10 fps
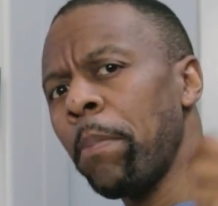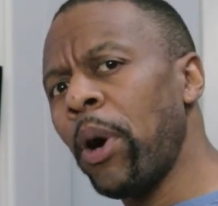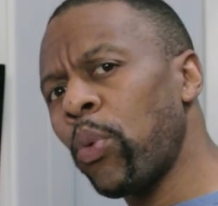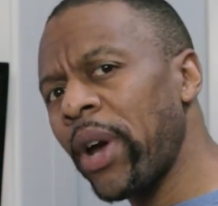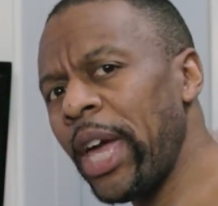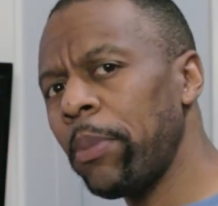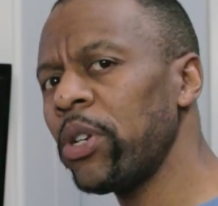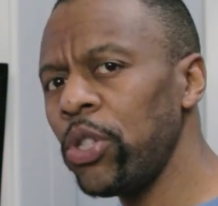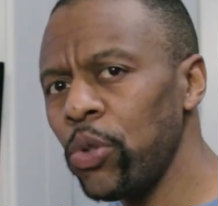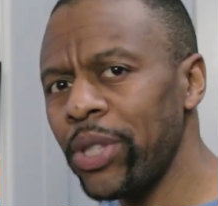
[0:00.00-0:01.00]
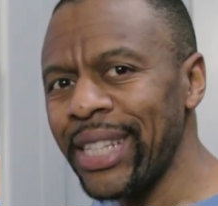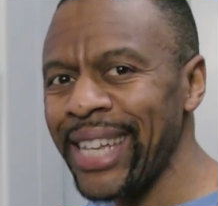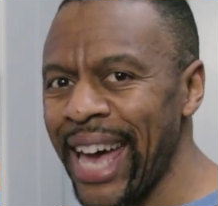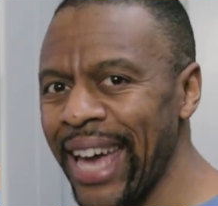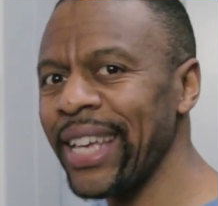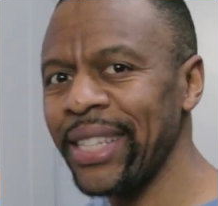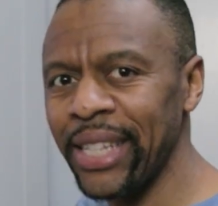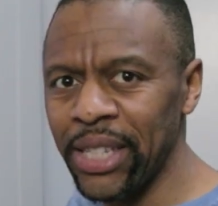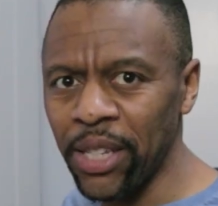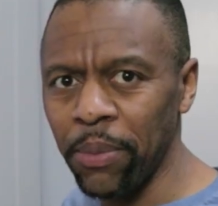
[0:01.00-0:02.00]
But we're able to use the tagging
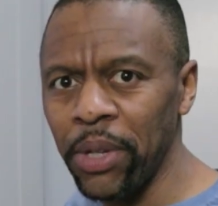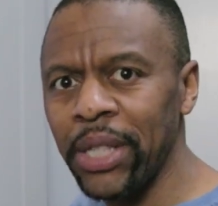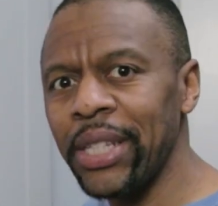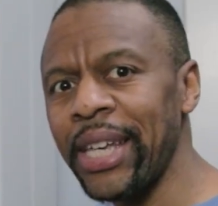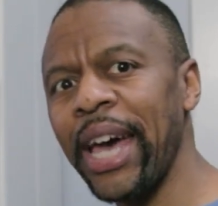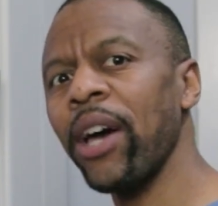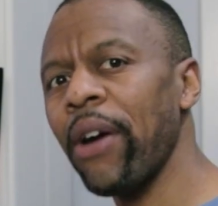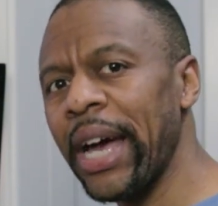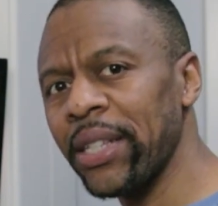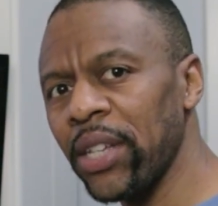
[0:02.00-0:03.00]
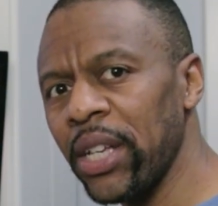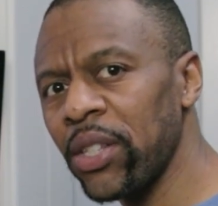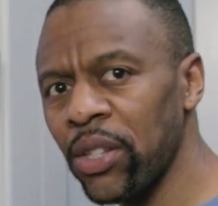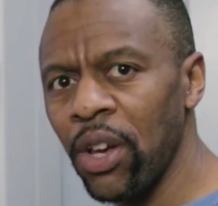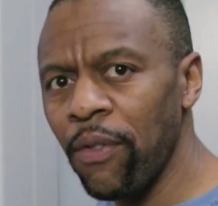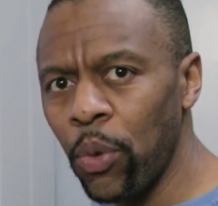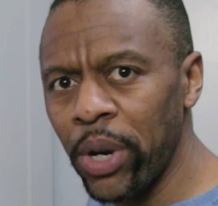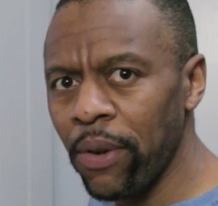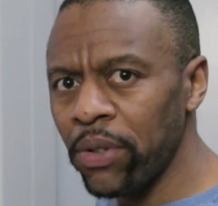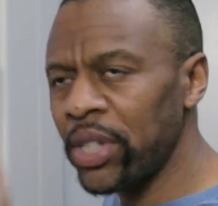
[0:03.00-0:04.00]
system to tag our assets for whenever,